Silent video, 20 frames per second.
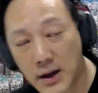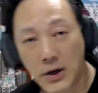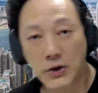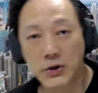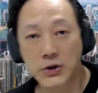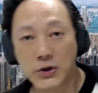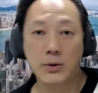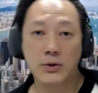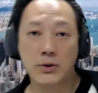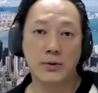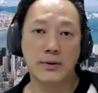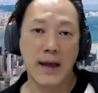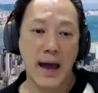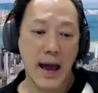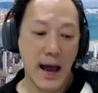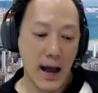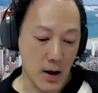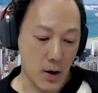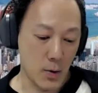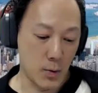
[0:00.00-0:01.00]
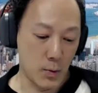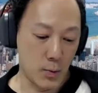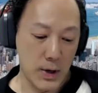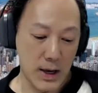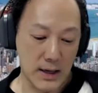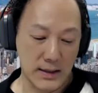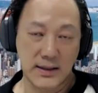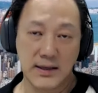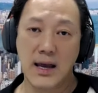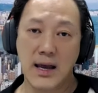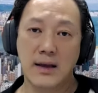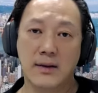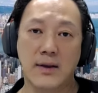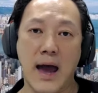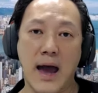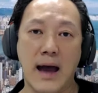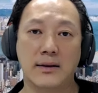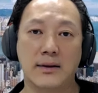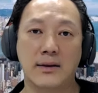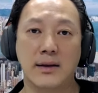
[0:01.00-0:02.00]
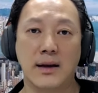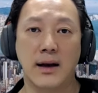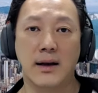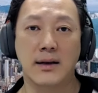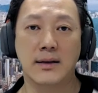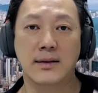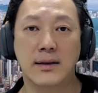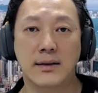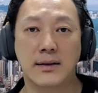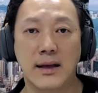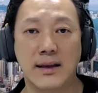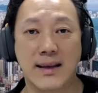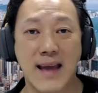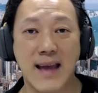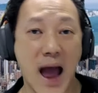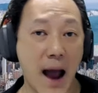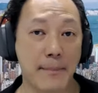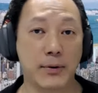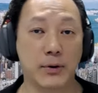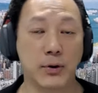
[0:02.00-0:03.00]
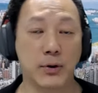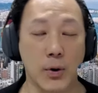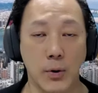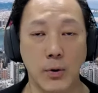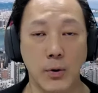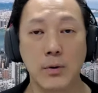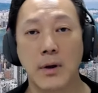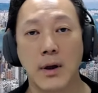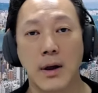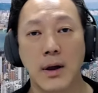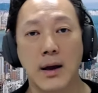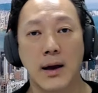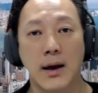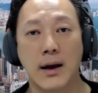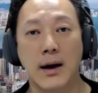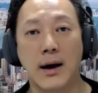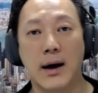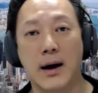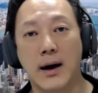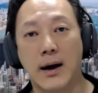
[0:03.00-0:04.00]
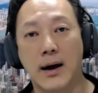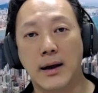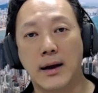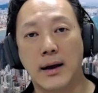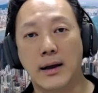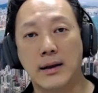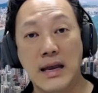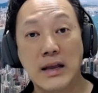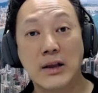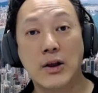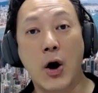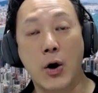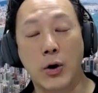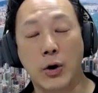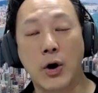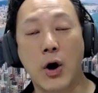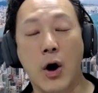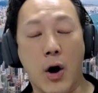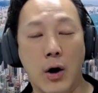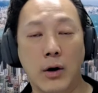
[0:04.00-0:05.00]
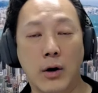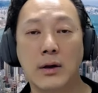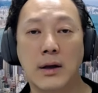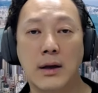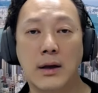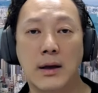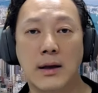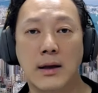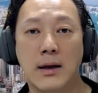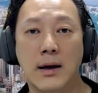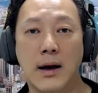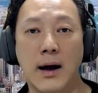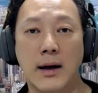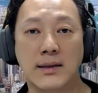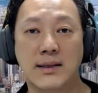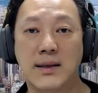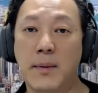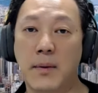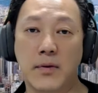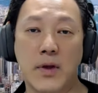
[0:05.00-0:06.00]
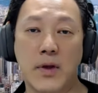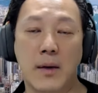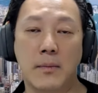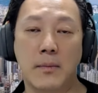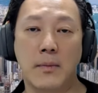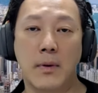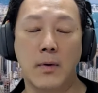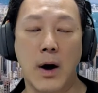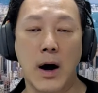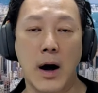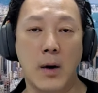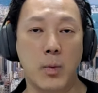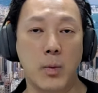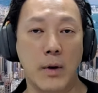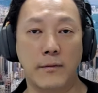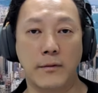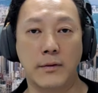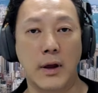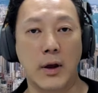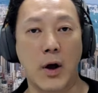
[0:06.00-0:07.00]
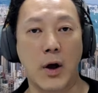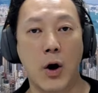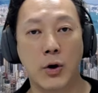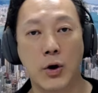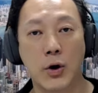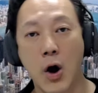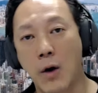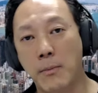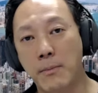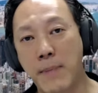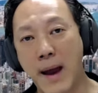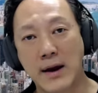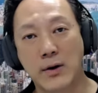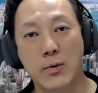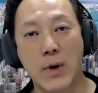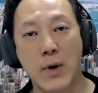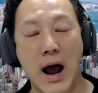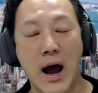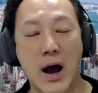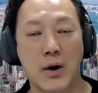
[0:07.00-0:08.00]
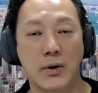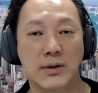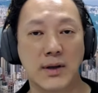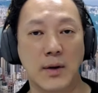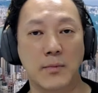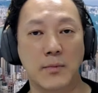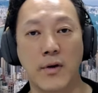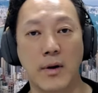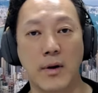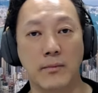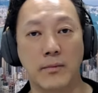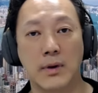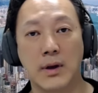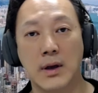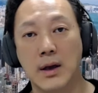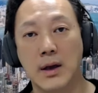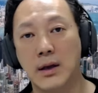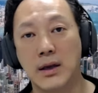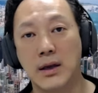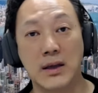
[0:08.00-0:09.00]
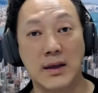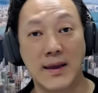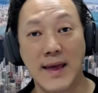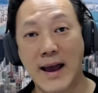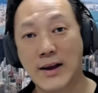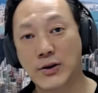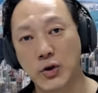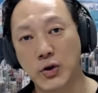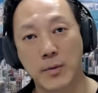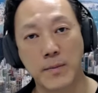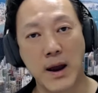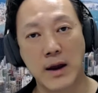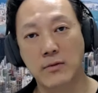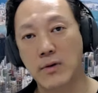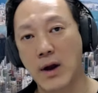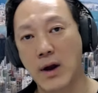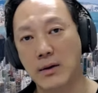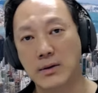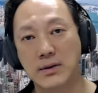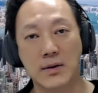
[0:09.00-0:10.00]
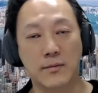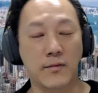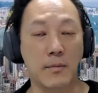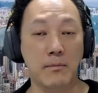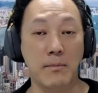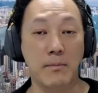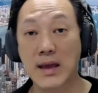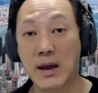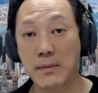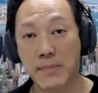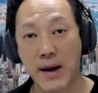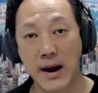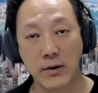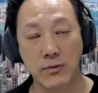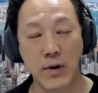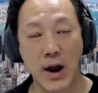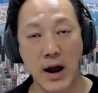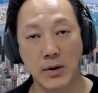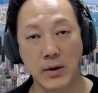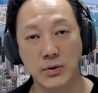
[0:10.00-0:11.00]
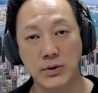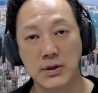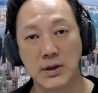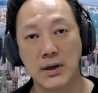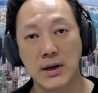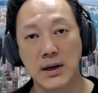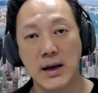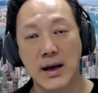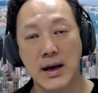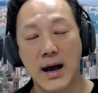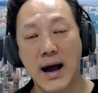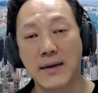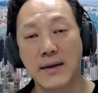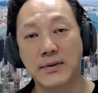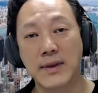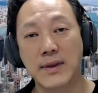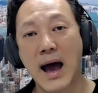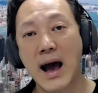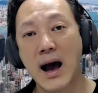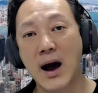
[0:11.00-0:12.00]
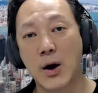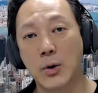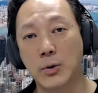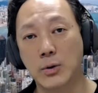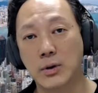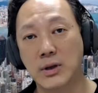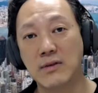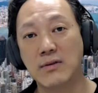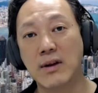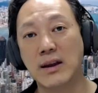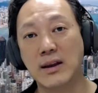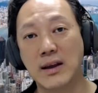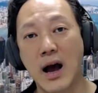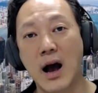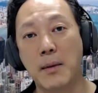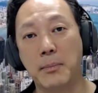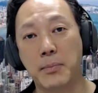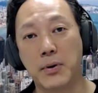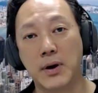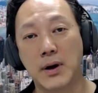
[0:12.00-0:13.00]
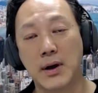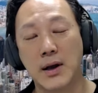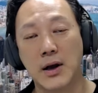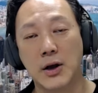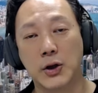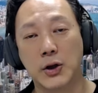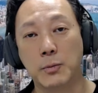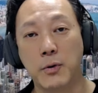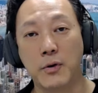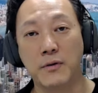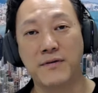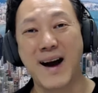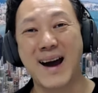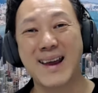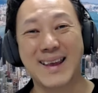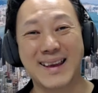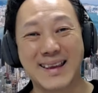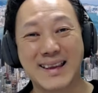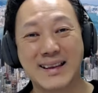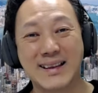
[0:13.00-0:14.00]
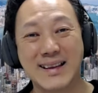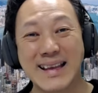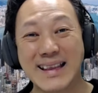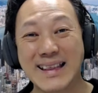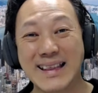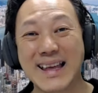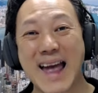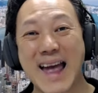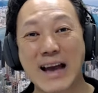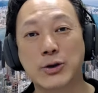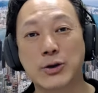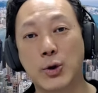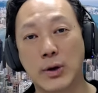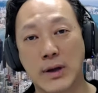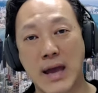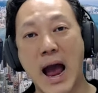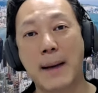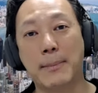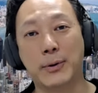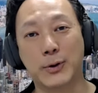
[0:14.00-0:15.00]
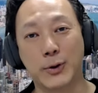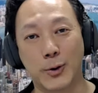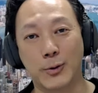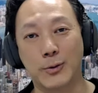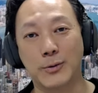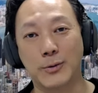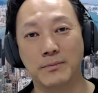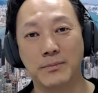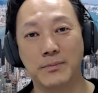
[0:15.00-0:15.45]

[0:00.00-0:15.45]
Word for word: So, so now we are seeing that uh, the capital uh, in Hong Kong, uh, some of them uh, with the Hong Kong background, some from international background, some from mainland backgrounds, are now giving up to provide international capital,